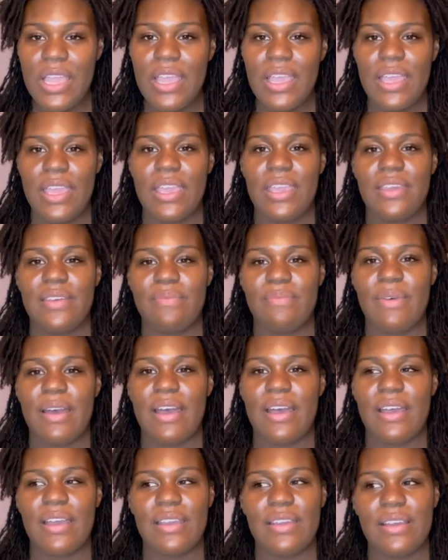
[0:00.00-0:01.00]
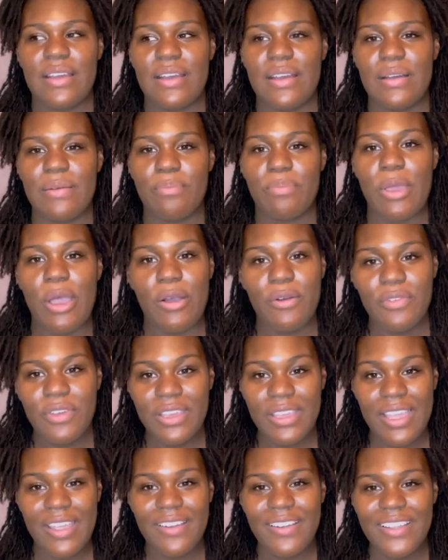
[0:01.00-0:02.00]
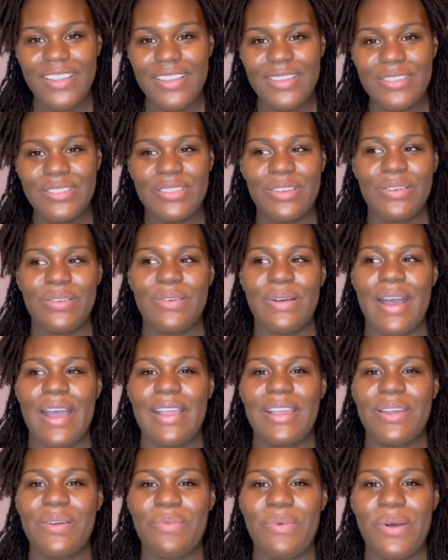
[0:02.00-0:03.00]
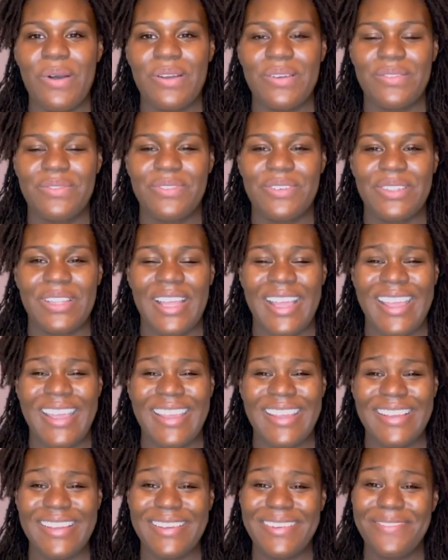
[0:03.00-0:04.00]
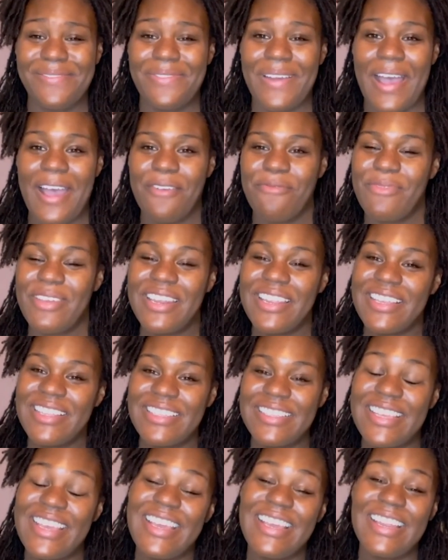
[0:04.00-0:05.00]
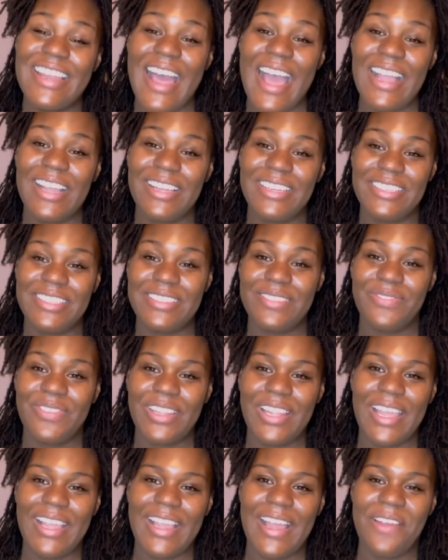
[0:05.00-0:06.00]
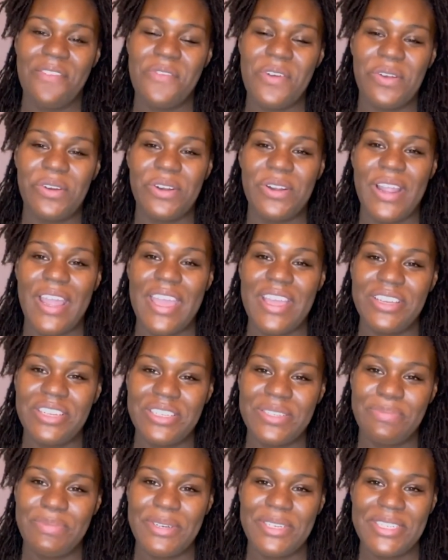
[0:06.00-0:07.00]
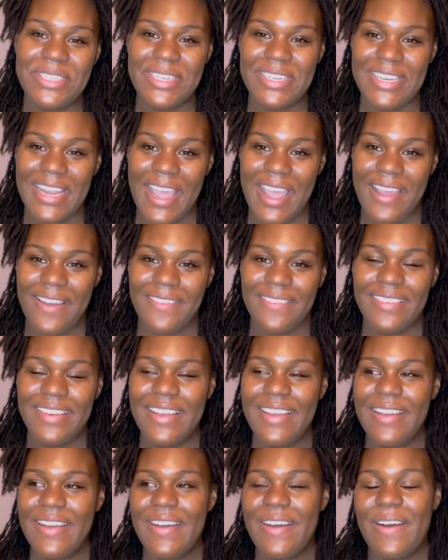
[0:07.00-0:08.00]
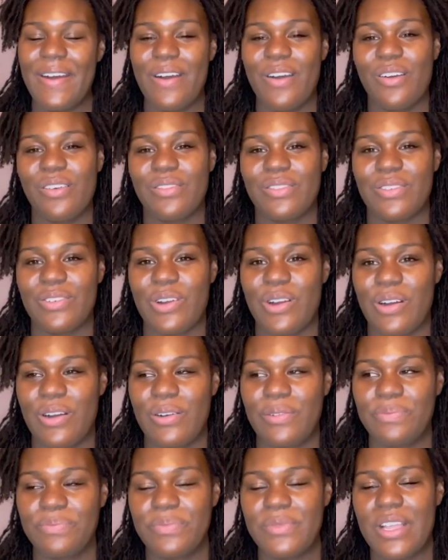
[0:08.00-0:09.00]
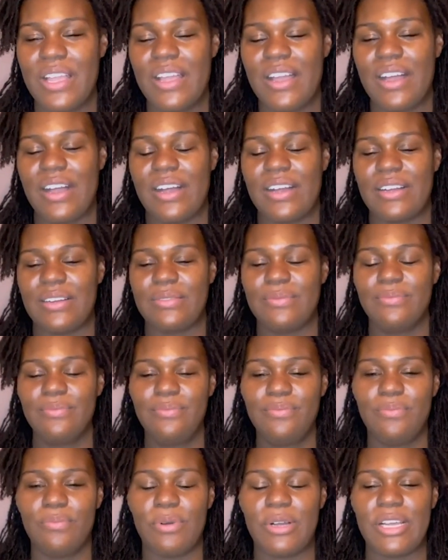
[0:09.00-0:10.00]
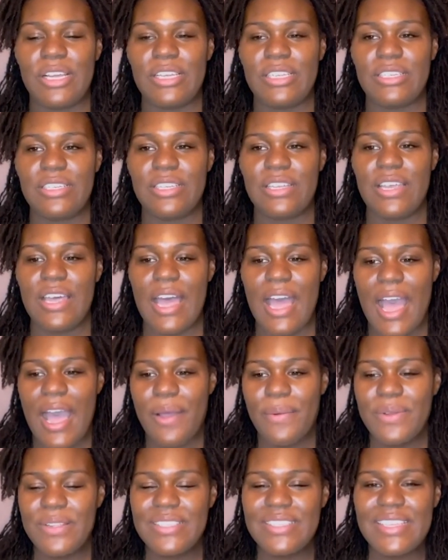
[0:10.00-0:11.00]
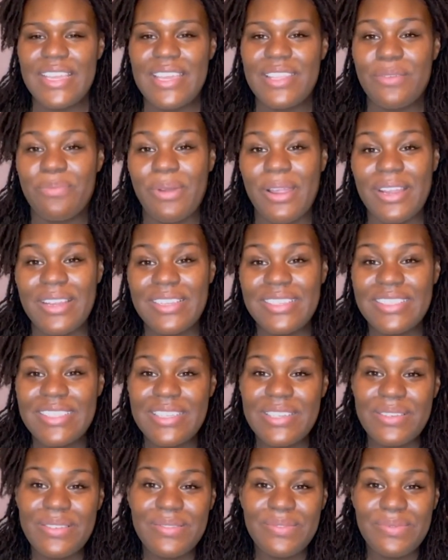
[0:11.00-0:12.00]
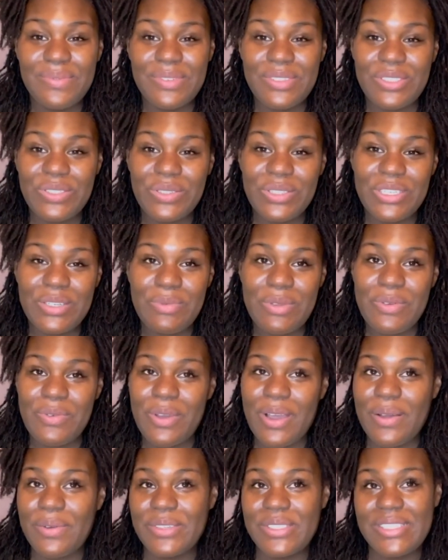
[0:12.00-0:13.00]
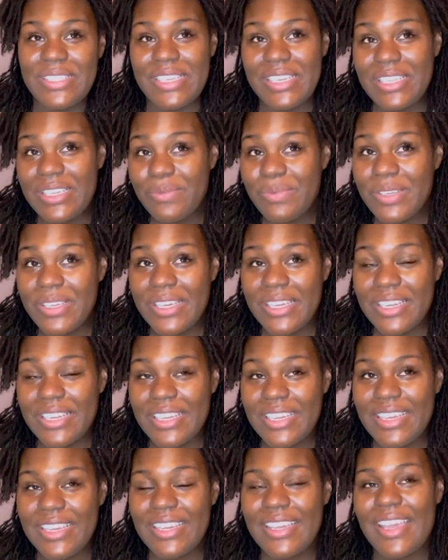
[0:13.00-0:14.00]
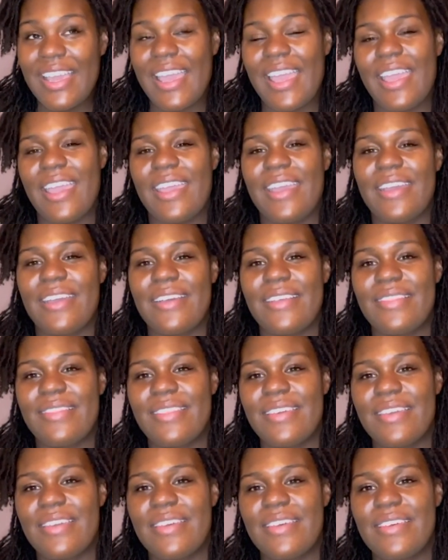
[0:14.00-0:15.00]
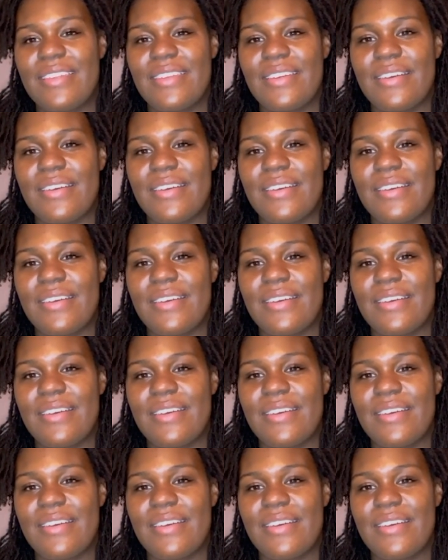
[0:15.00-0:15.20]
in my pelvic area, so I could walk for like 5 minutes and I could just feel like I felt her head just pushing down overall. But I would say the pregnancy treated me well. I was sick in the beginning, and then